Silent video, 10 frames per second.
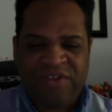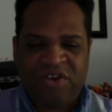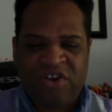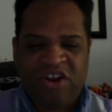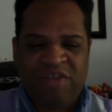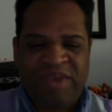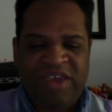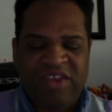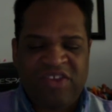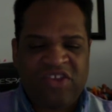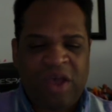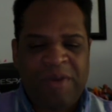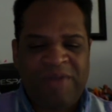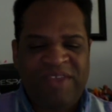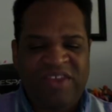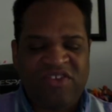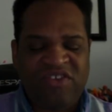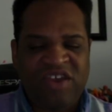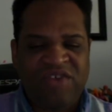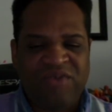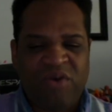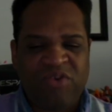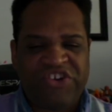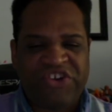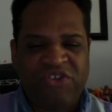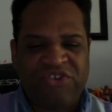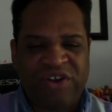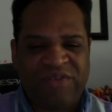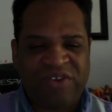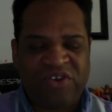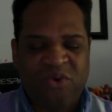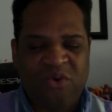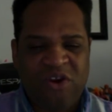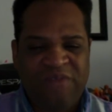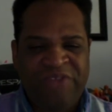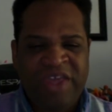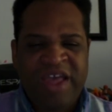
there are going to be some of these Negro children of the corn,